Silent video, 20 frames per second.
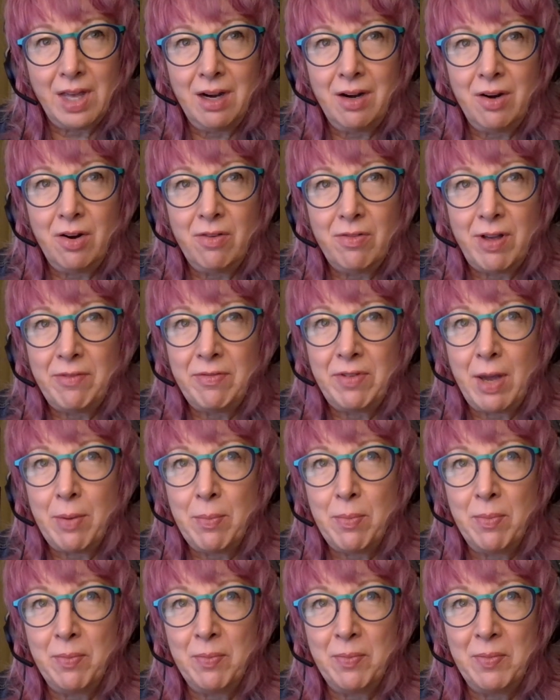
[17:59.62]
I don't know if I've
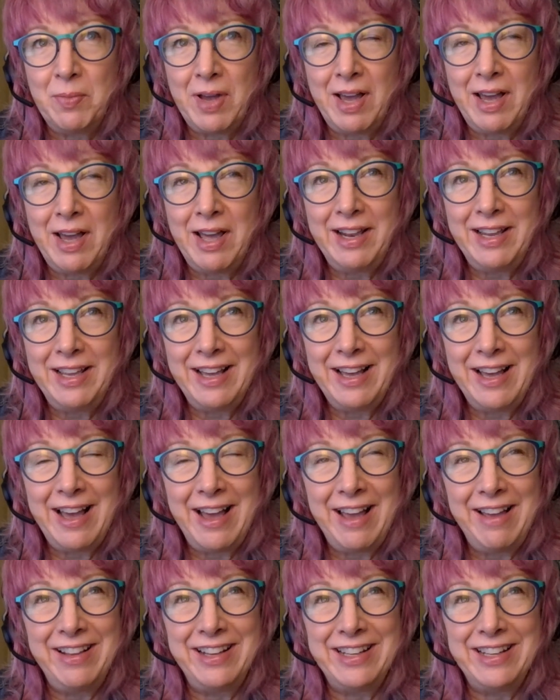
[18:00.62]
got, yeah,